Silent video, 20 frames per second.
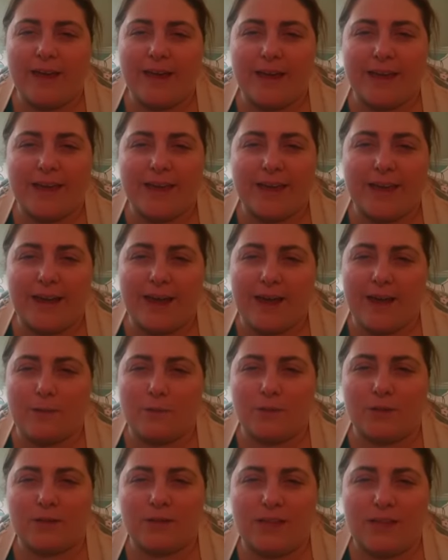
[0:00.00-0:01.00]
Again, I
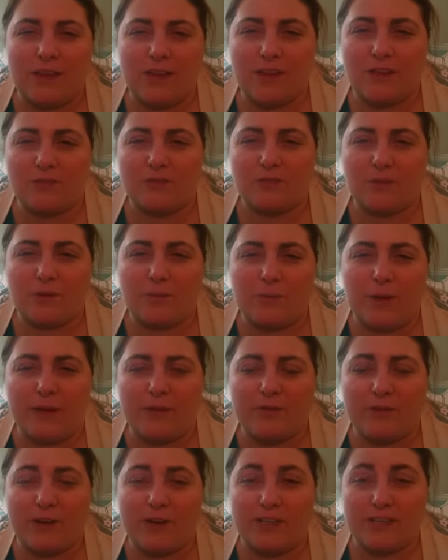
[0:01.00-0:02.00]
will leave my
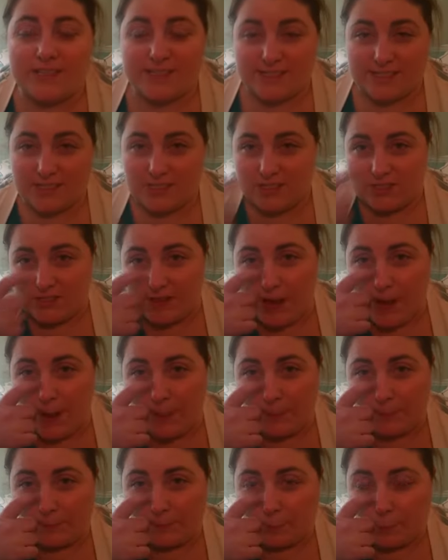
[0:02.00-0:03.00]
friend Alyssa's
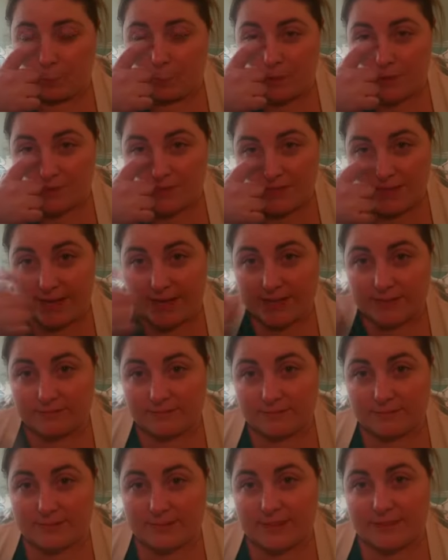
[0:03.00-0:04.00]
website
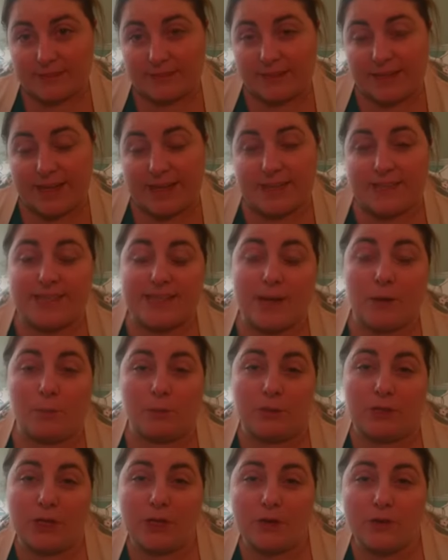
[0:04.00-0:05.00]
linked down
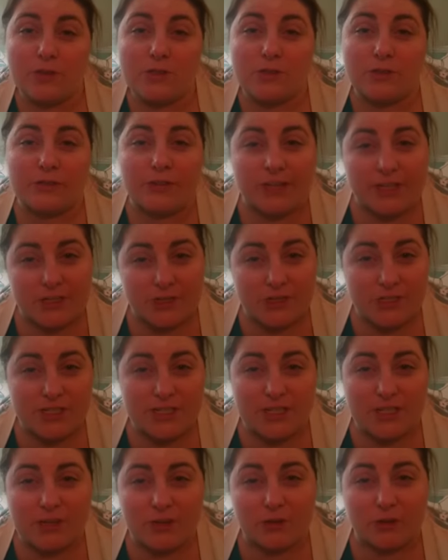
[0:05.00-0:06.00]
below, so if you're
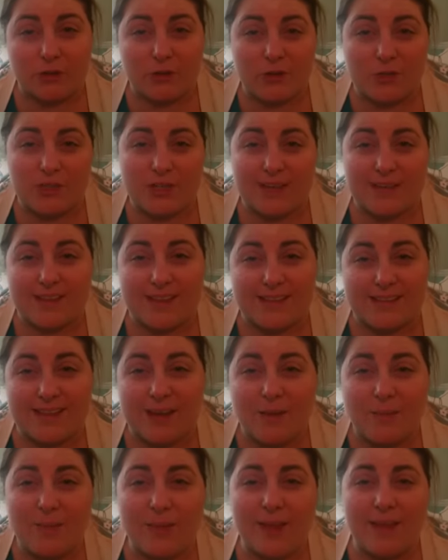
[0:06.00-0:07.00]
interested, you can go and check things
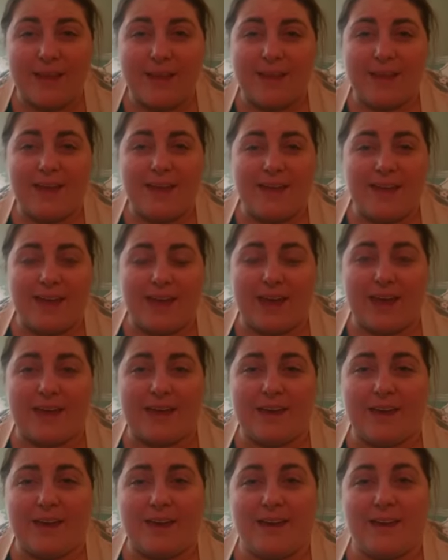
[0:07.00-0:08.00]
out.
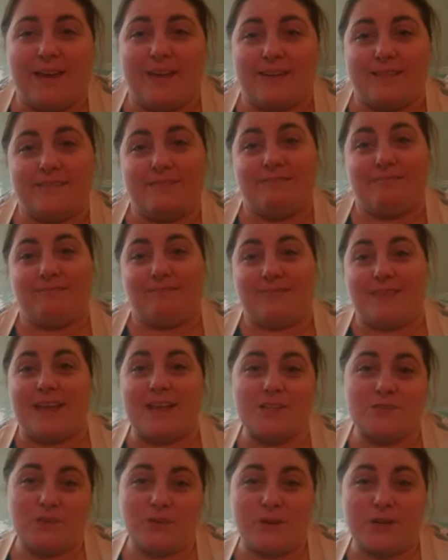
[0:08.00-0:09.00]
And
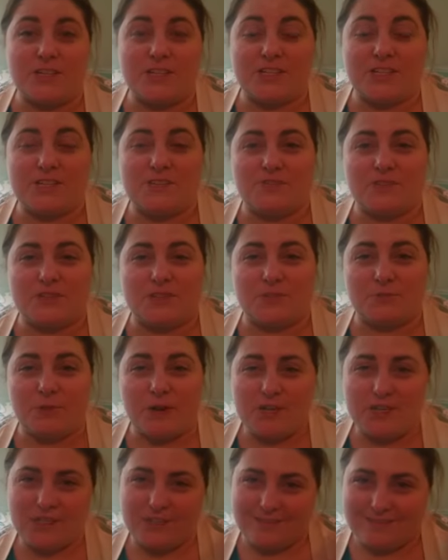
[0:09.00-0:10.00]
thanks for watching this first
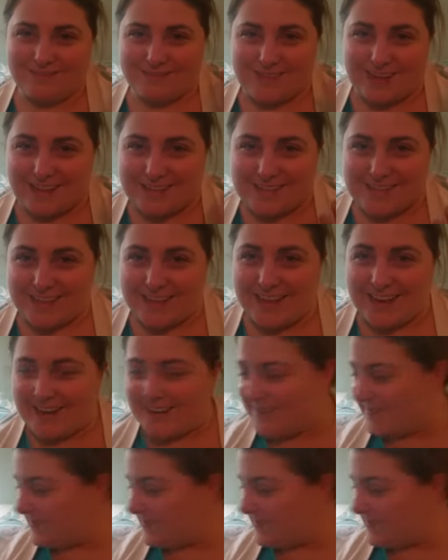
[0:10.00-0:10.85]
impression. Talk to you later.